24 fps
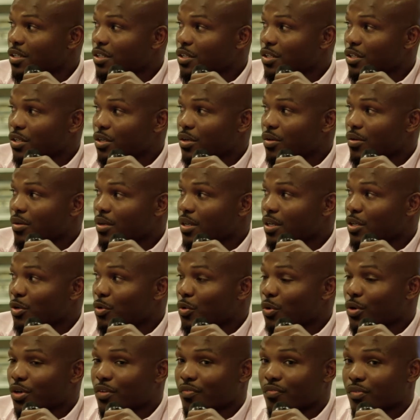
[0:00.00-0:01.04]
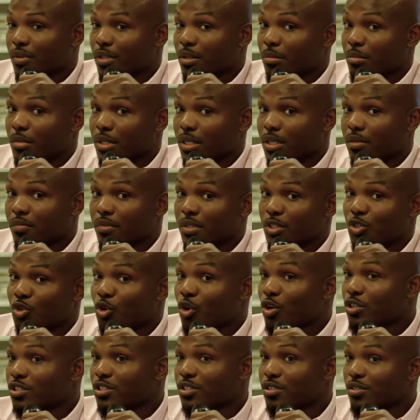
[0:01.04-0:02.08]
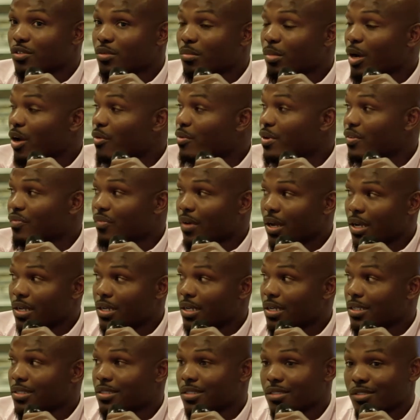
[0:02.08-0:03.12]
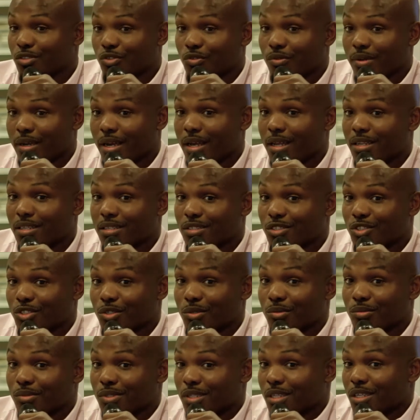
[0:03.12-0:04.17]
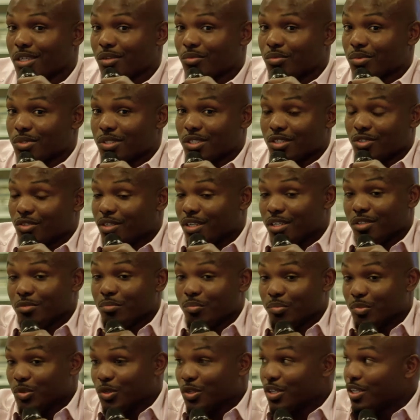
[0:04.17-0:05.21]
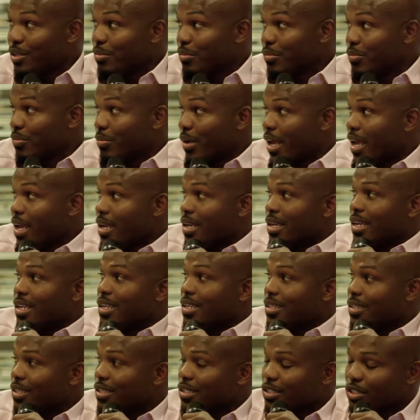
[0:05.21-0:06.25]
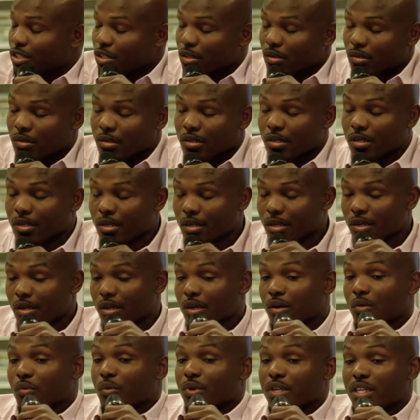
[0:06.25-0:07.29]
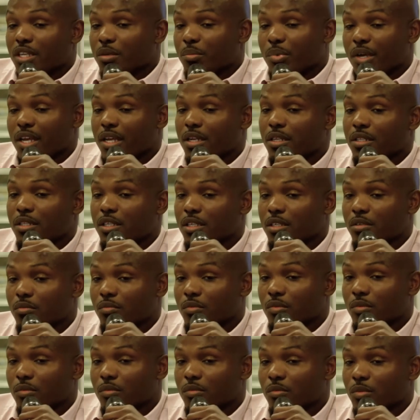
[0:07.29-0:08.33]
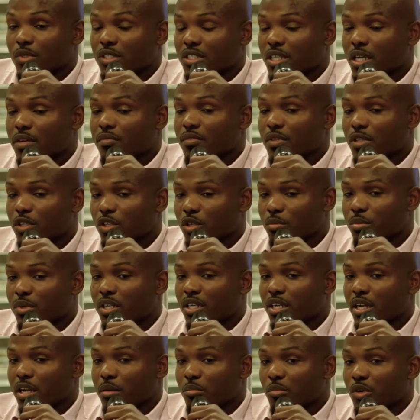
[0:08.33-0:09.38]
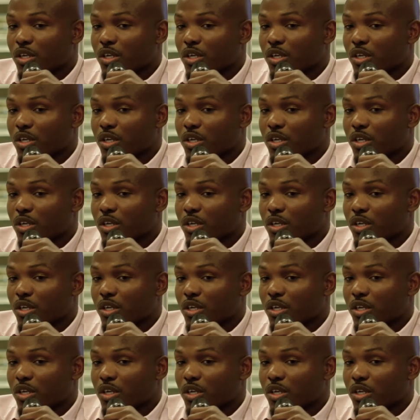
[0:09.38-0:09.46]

you know, in order for them to even talk to you about refinancing, you had to show delinquency. You couldn't you couldn't pay anything. So we didn't pay anything. We saved a little bit of that